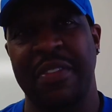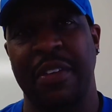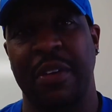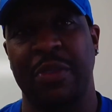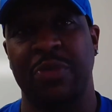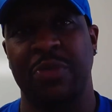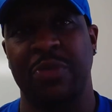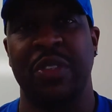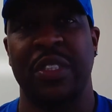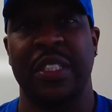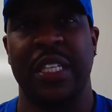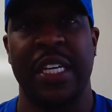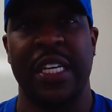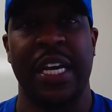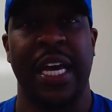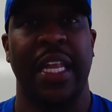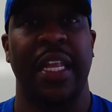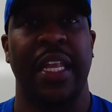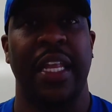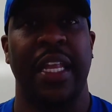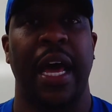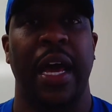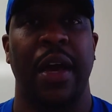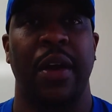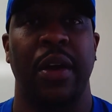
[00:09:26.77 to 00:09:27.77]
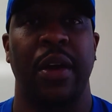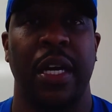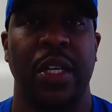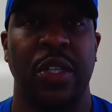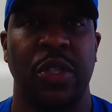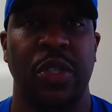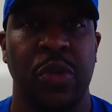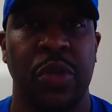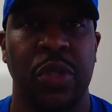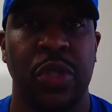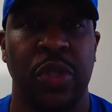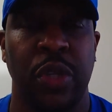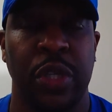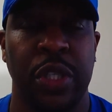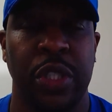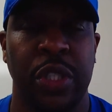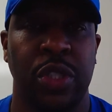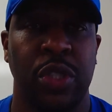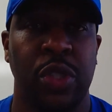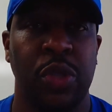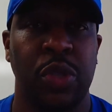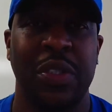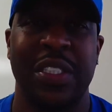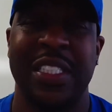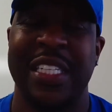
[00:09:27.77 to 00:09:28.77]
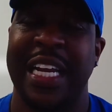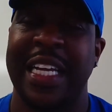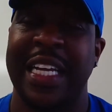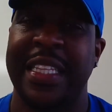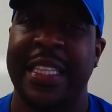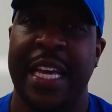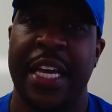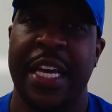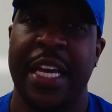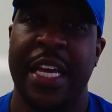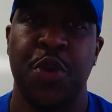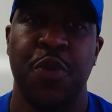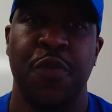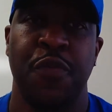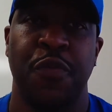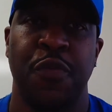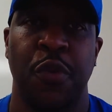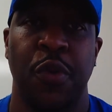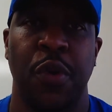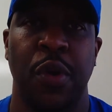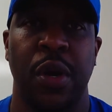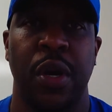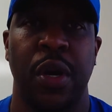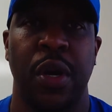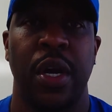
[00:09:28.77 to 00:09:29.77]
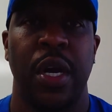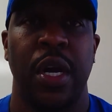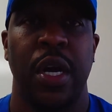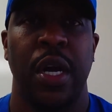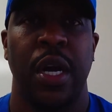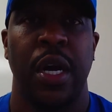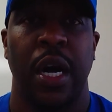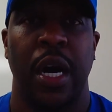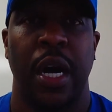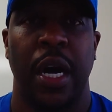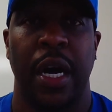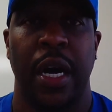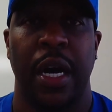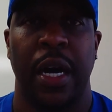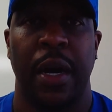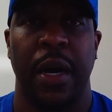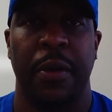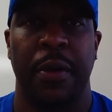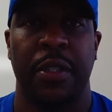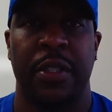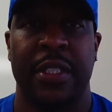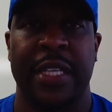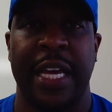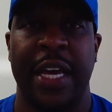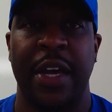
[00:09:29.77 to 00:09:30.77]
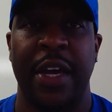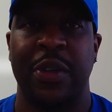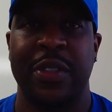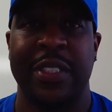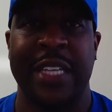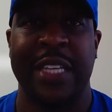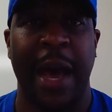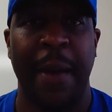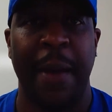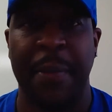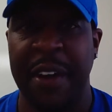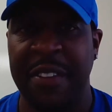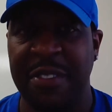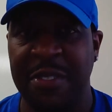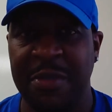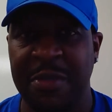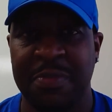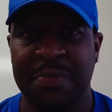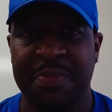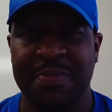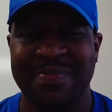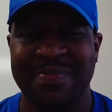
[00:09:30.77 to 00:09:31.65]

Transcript: I'm going to tell you I do enjoy your students, and I thank you for staying on top of them